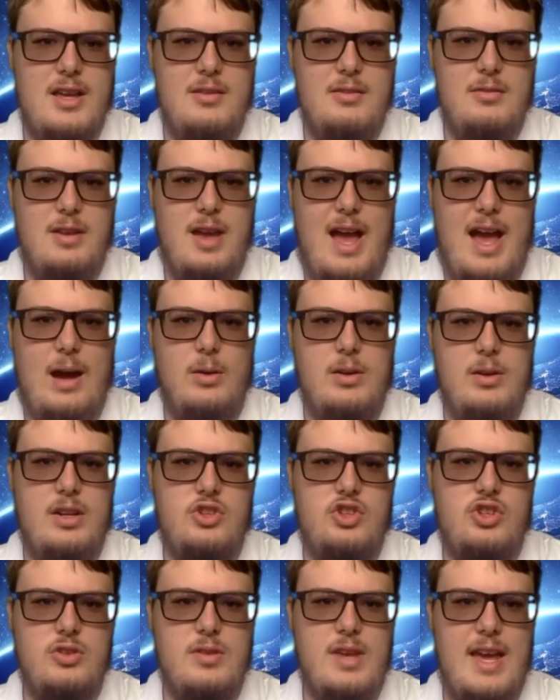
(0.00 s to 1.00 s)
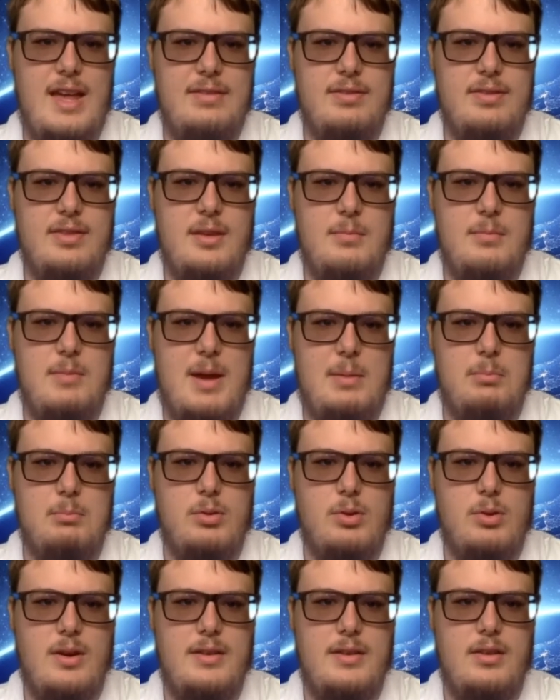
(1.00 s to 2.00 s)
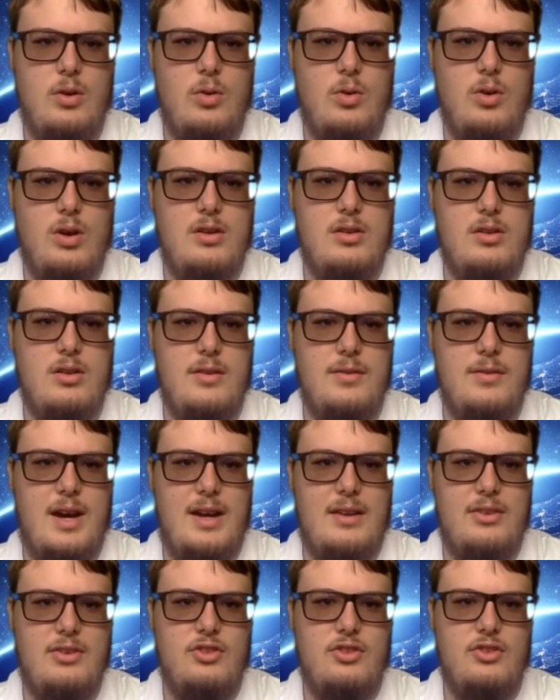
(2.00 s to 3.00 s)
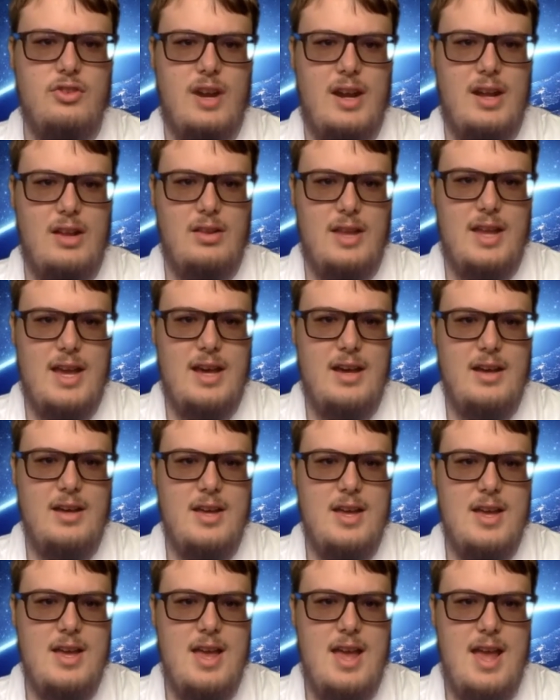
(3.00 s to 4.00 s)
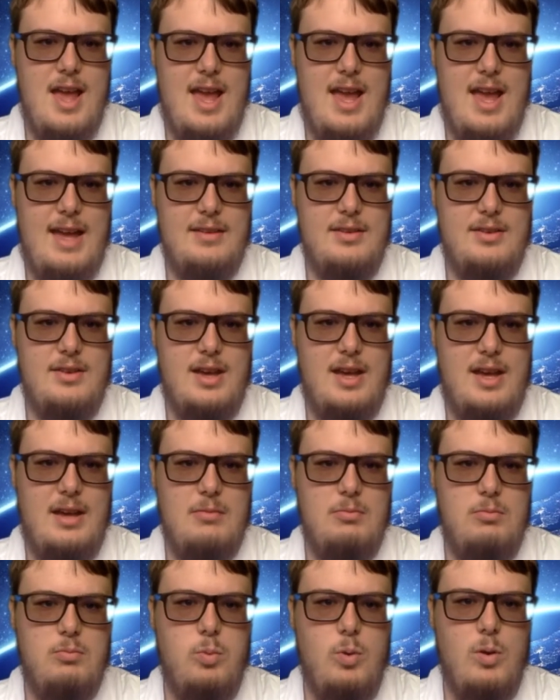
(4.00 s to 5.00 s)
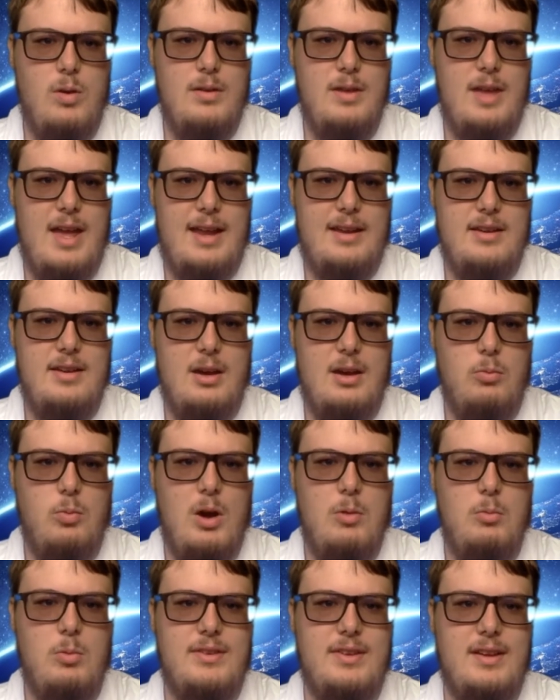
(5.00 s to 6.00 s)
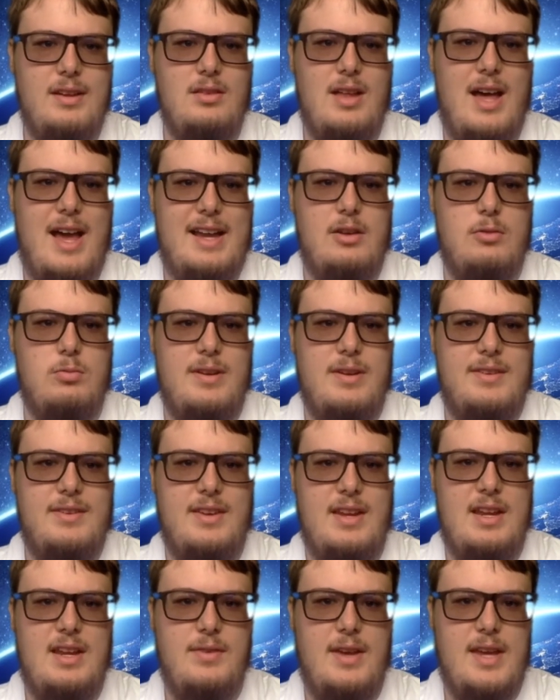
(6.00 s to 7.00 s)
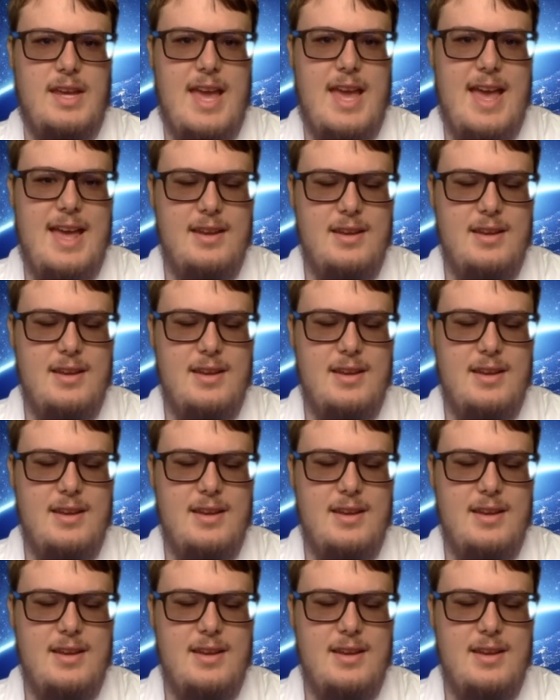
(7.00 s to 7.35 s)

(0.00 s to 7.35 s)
How did you get the Member of the Order of Australia, and what was it like receiving it?